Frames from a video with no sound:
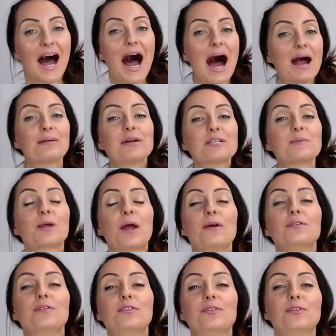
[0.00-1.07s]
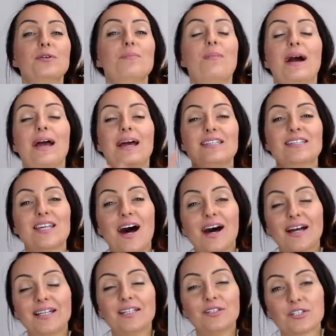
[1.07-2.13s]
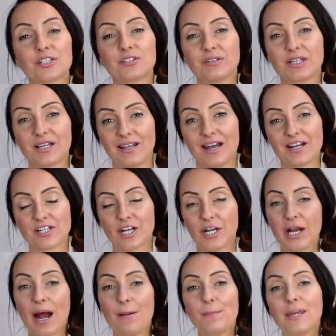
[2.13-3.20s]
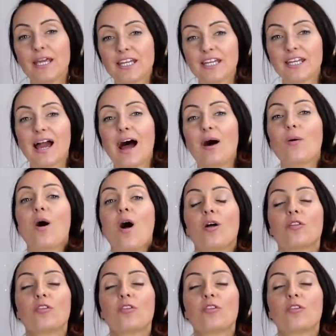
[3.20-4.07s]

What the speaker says: I'm going to be going through my entire luxury collection and picking out